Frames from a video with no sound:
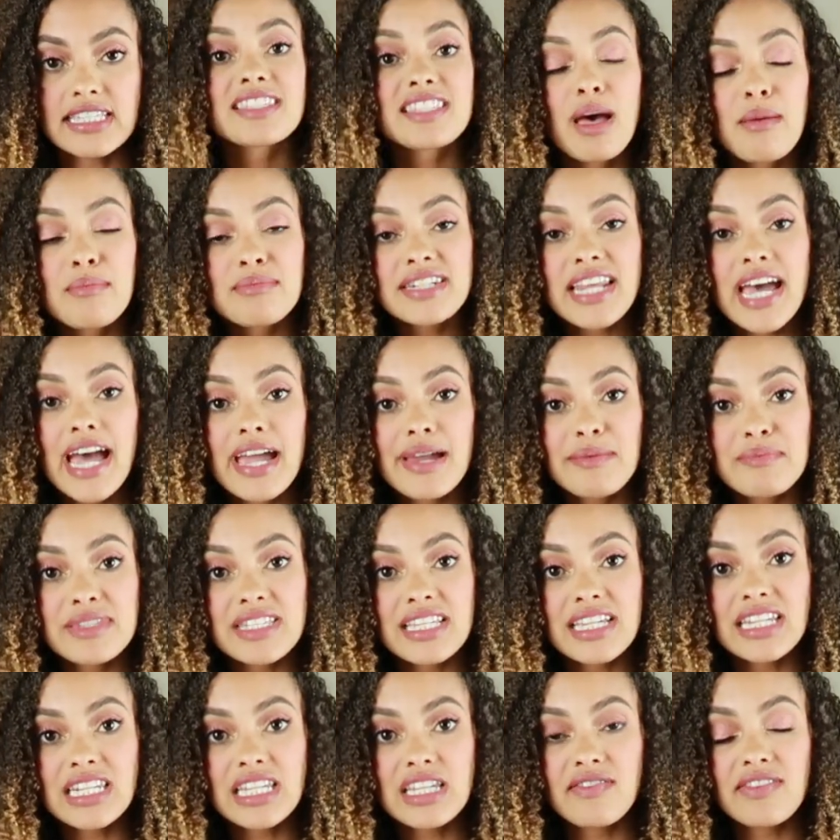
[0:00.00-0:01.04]
Sometimes
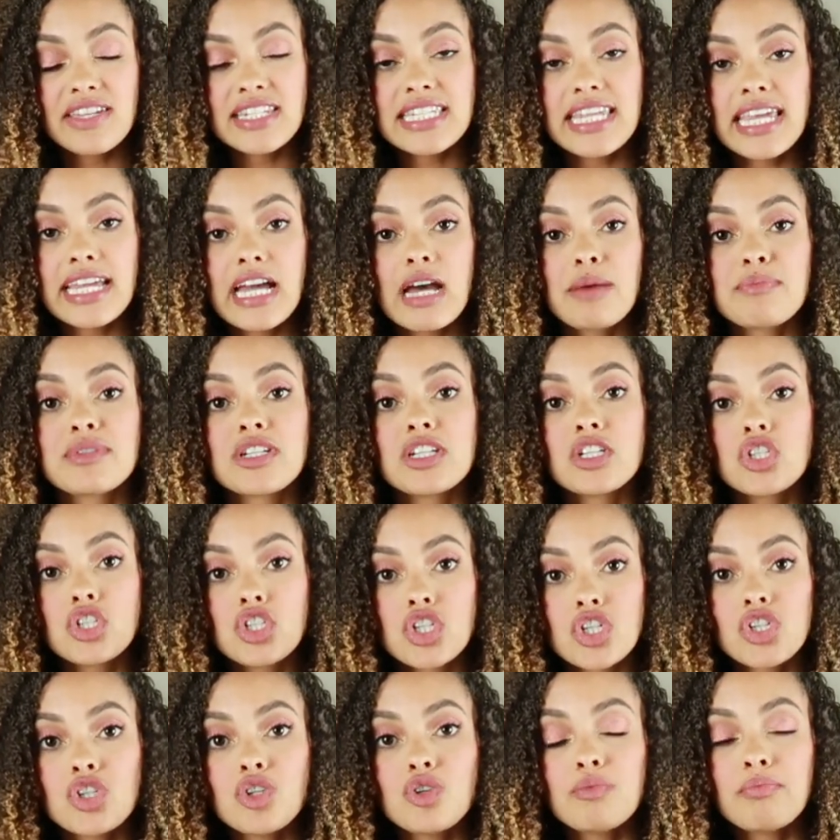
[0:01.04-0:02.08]
it can even take up to
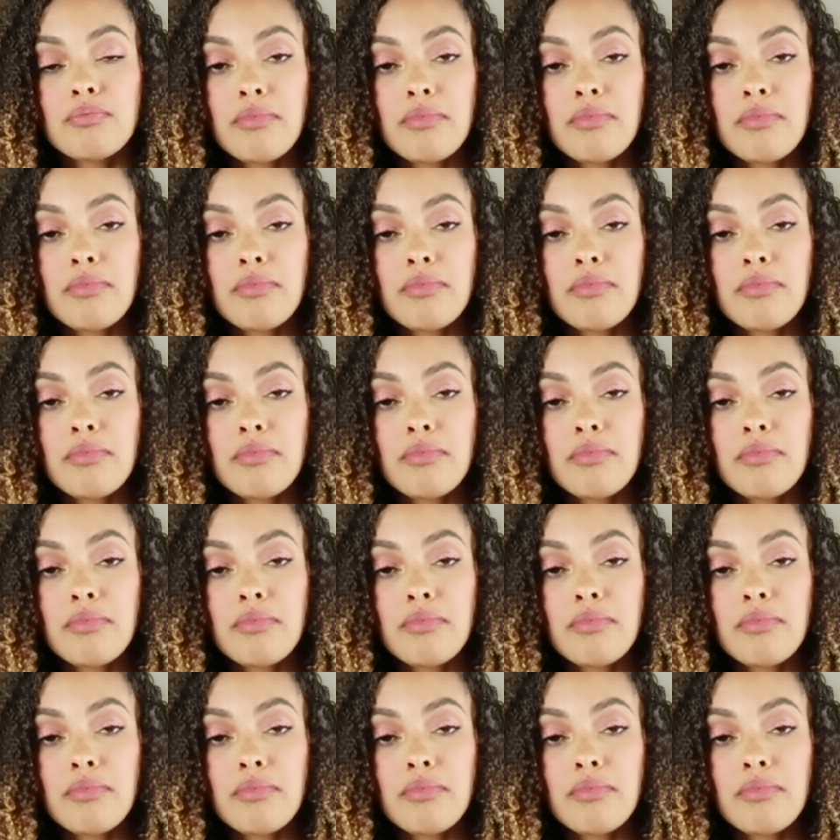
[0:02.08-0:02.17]
2